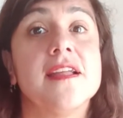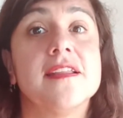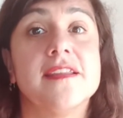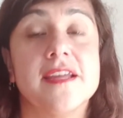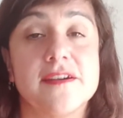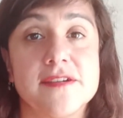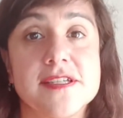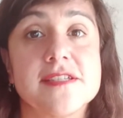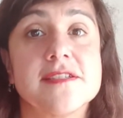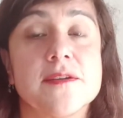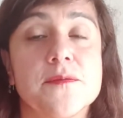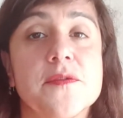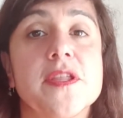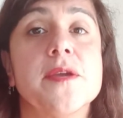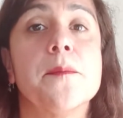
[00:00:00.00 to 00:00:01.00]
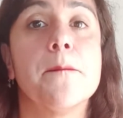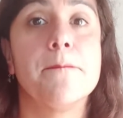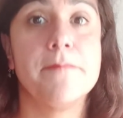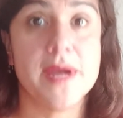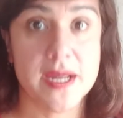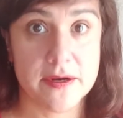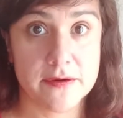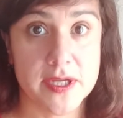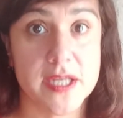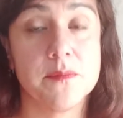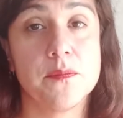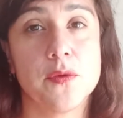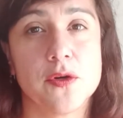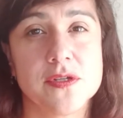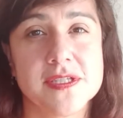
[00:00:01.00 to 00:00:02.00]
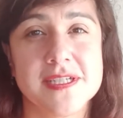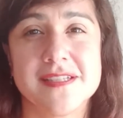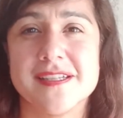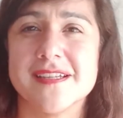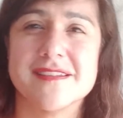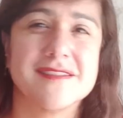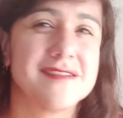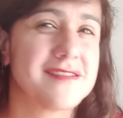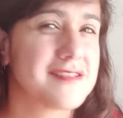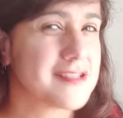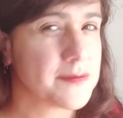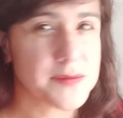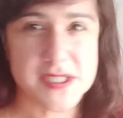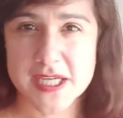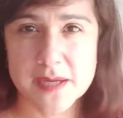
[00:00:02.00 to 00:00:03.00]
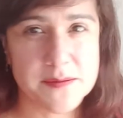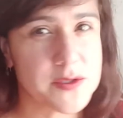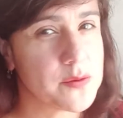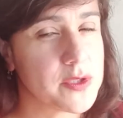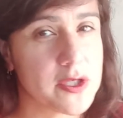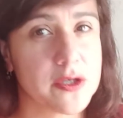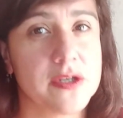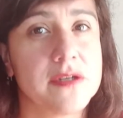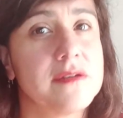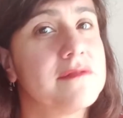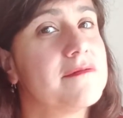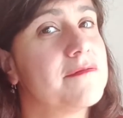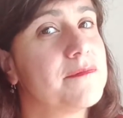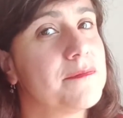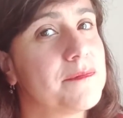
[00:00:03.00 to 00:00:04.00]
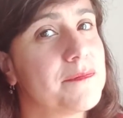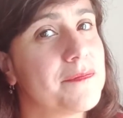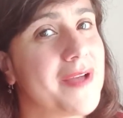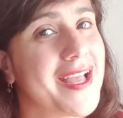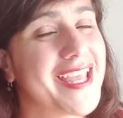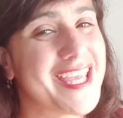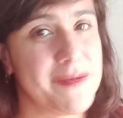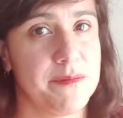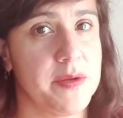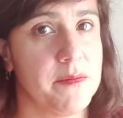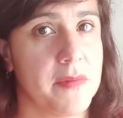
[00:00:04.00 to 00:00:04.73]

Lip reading: there is something very important that sometimes we don't keep in